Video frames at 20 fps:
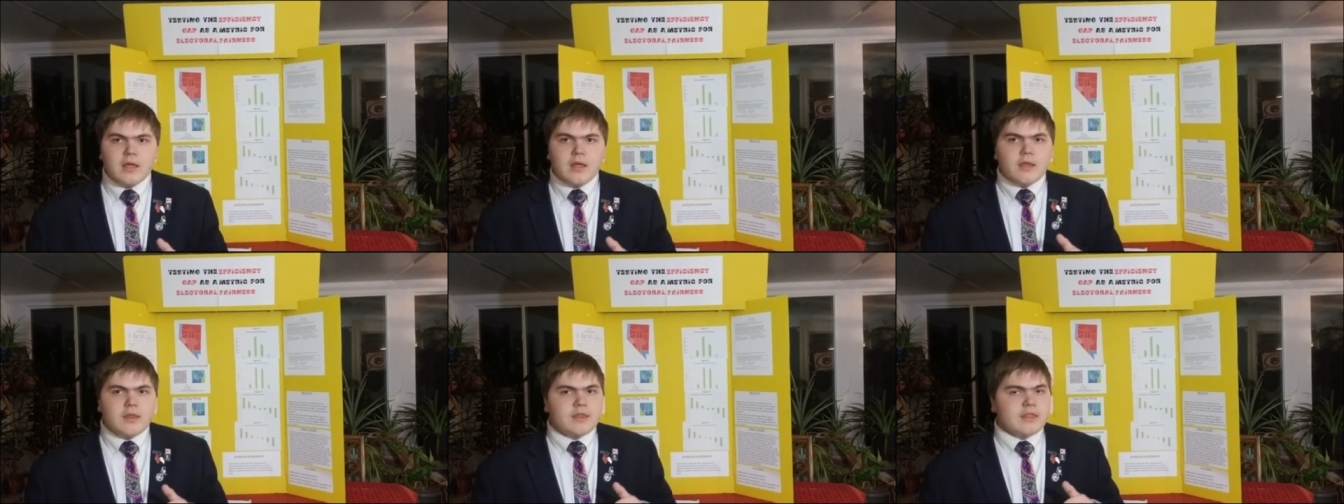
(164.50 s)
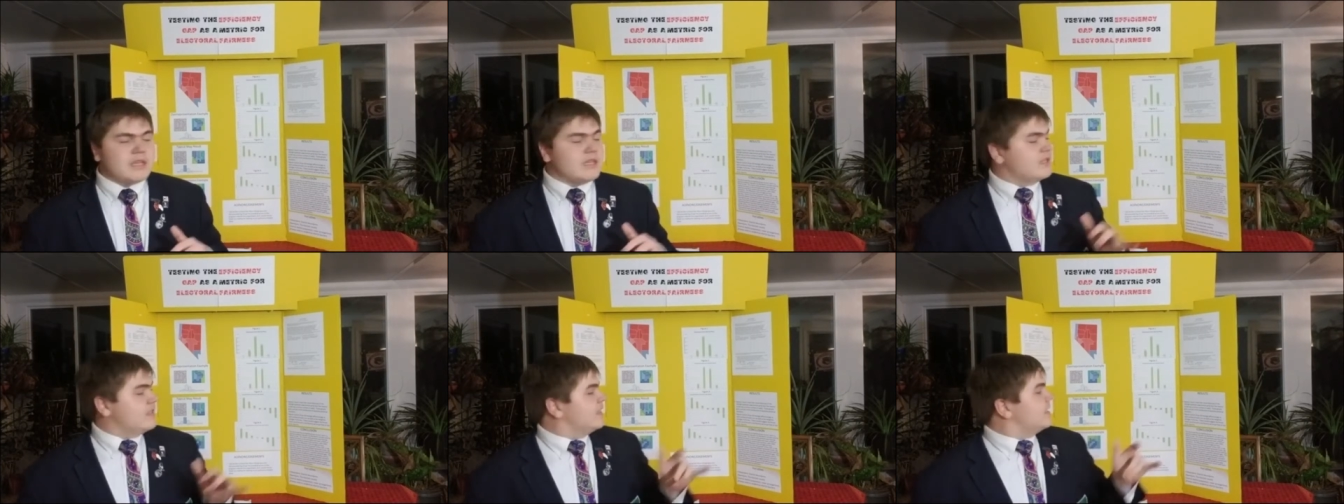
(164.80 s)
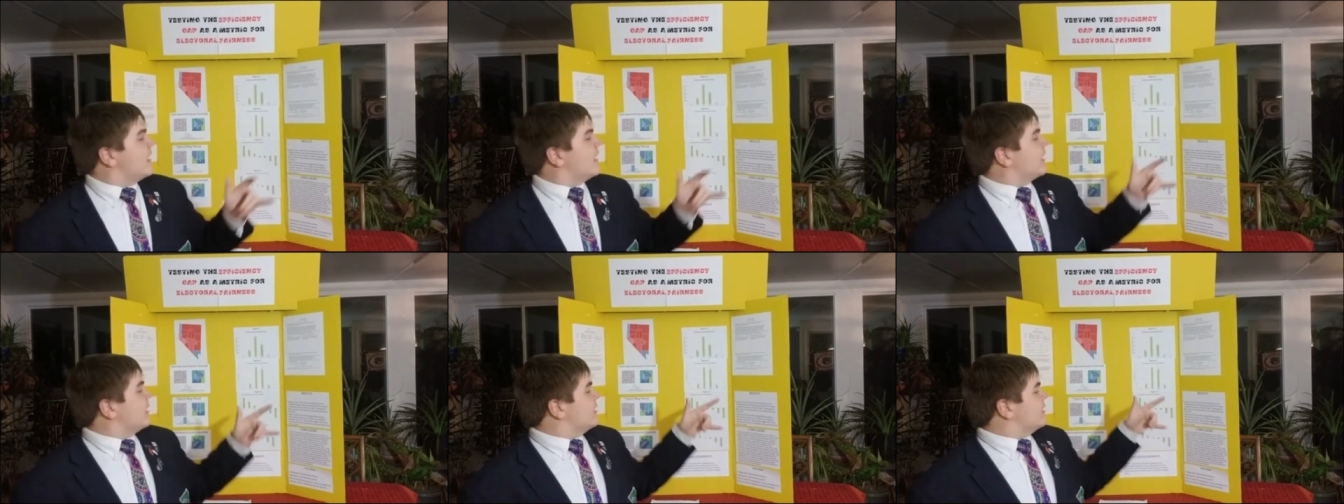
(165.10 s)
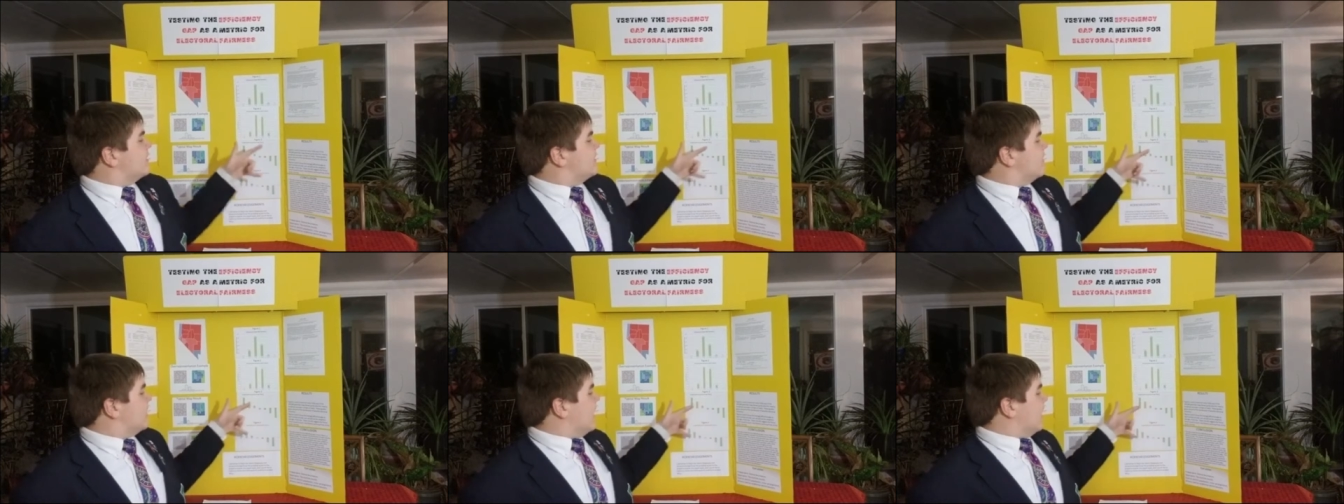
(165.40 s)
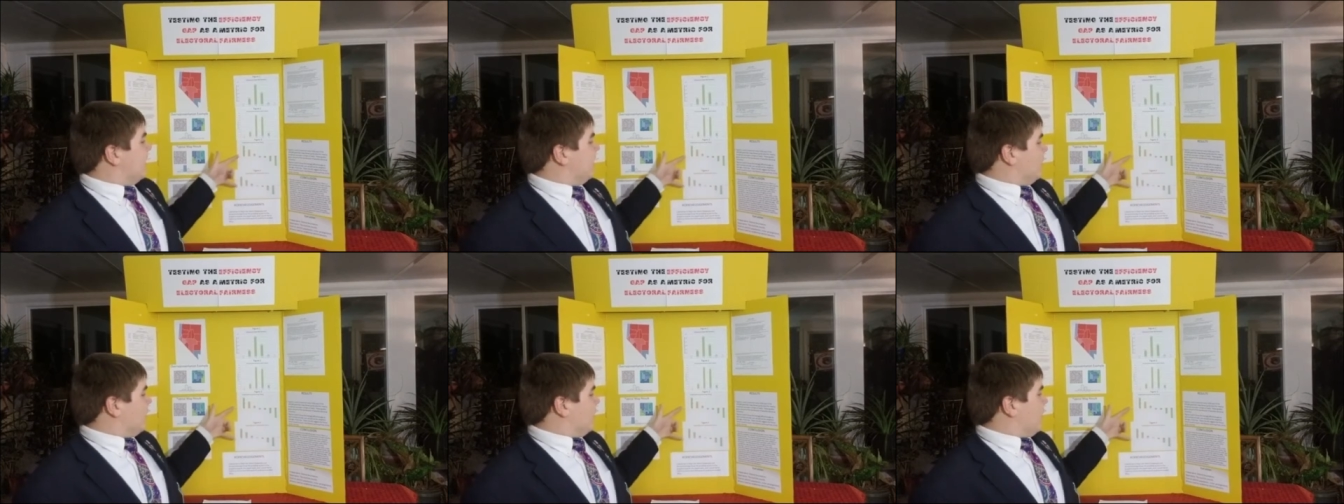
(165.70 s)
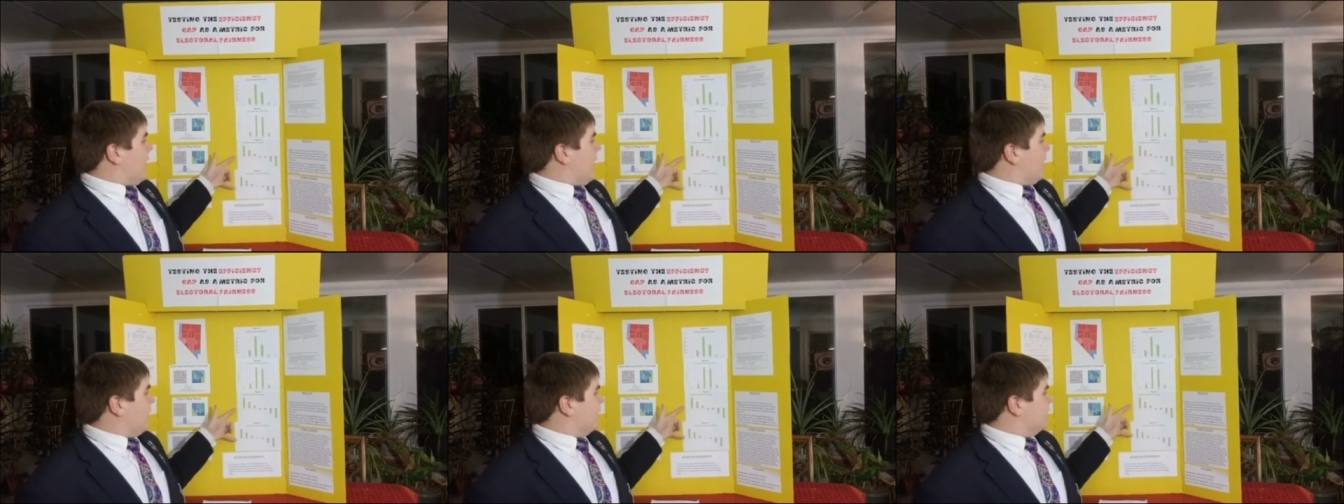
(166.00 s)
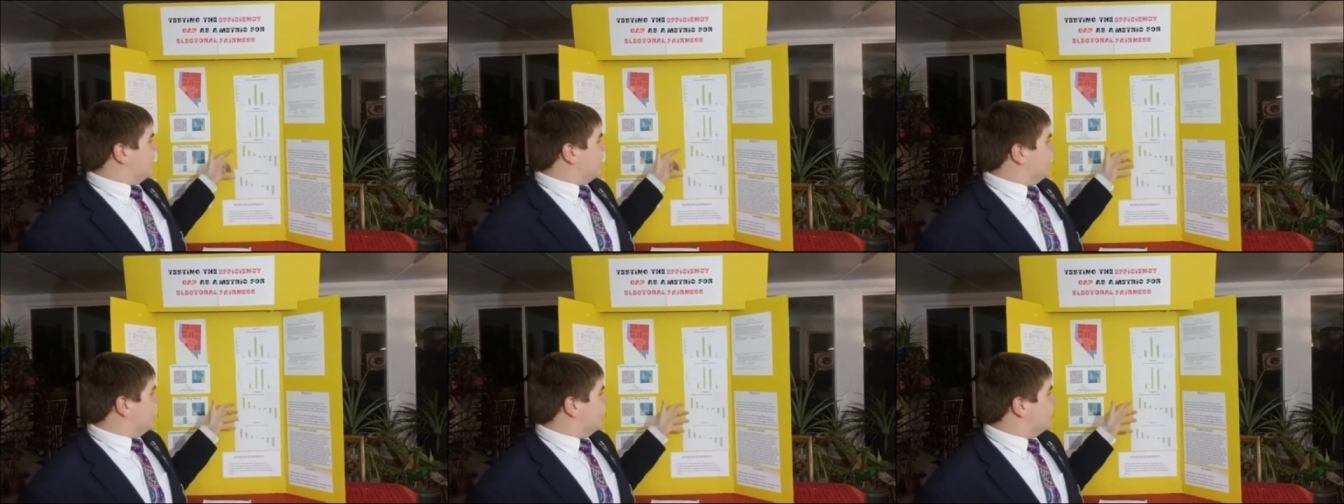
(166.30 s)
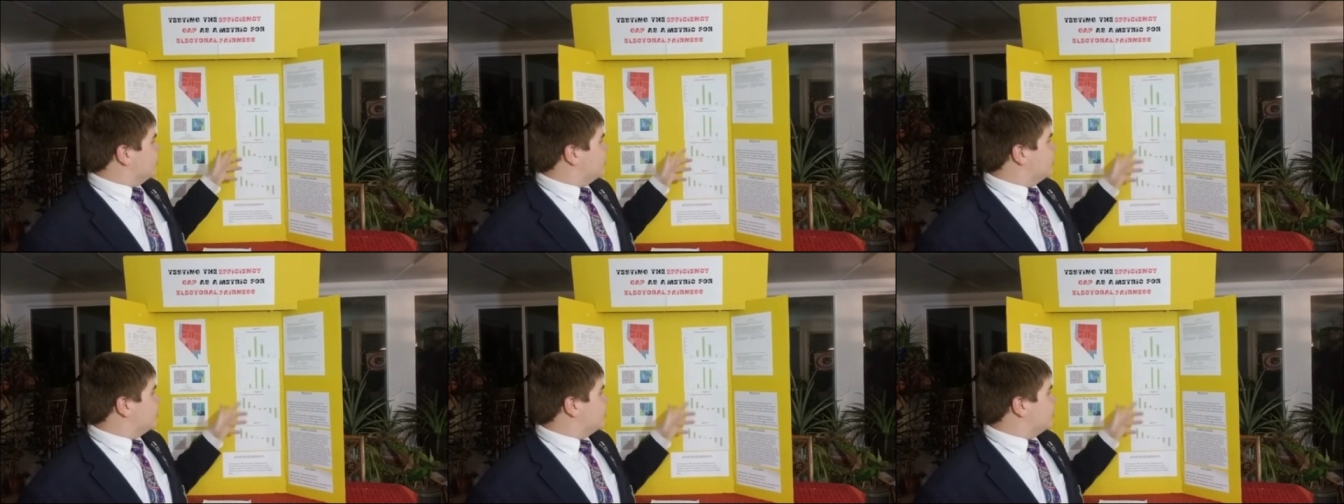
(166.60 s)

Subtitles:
The second set of graphs